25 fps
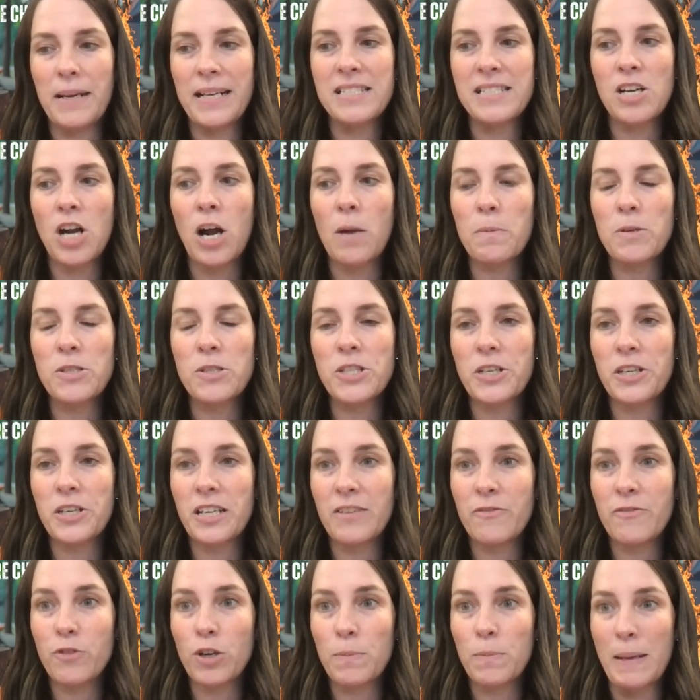an
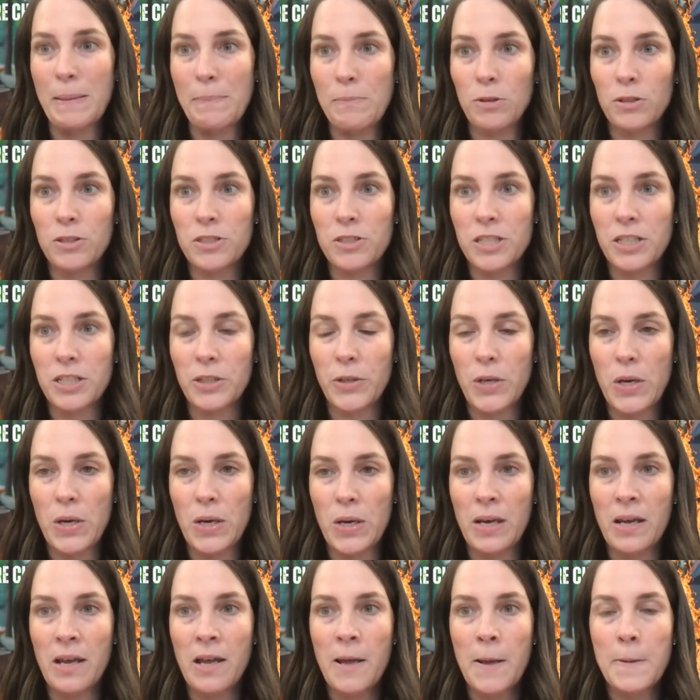opportunity for people
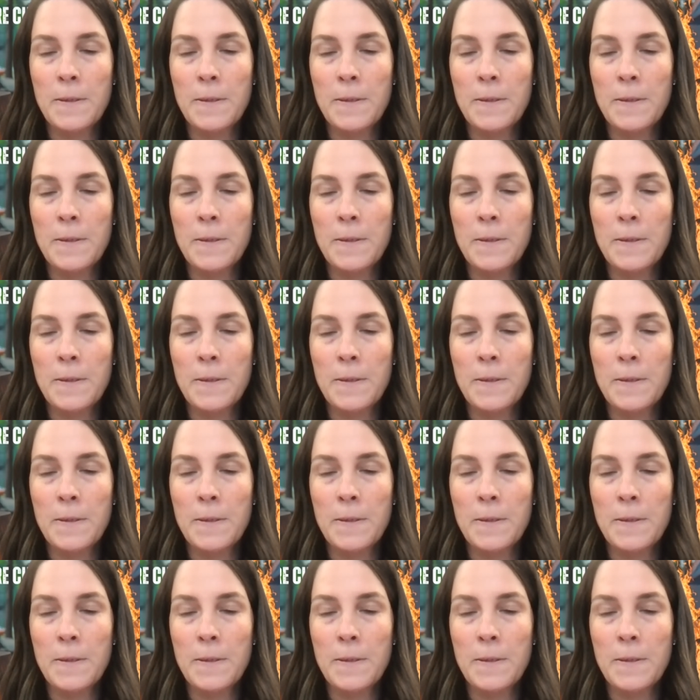to